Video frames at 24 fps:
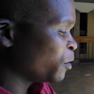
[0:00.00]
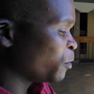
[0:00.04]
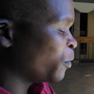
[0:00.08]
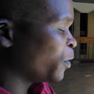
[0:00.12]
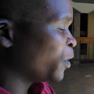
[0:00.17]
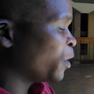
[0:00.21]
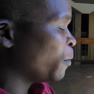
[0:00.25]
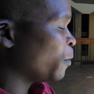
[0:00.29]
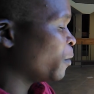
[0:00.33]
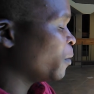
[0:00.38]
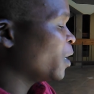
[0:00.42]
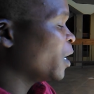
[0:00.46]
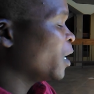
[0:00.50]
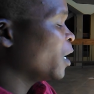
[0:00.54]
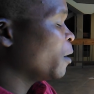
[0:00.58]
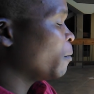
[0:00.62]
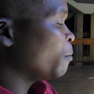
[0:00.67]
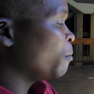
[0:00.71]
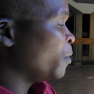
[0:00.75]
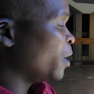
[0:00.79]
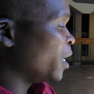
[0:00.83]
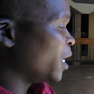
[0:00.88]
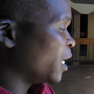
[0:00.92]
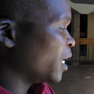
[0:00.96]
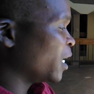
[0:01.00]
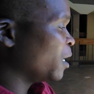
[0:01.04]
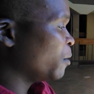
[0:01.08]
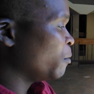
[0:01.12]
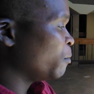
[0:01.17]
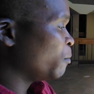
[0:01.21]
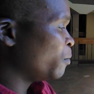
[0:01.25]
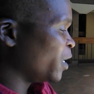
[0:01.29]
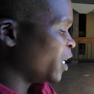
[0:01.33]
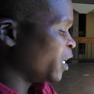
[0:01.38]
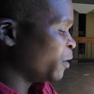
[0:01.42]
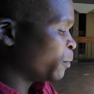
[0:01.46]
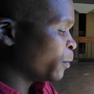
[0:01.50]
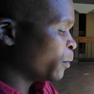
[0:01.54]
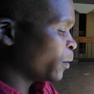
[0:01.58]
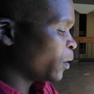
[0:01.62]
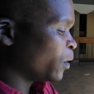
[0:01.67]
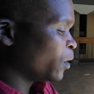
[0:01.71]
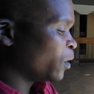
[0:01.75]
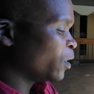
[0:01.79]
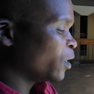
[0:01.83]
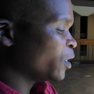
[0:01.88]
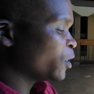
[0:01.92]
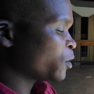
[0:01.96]
with many
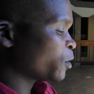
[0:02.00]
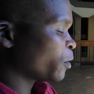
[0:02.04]
people.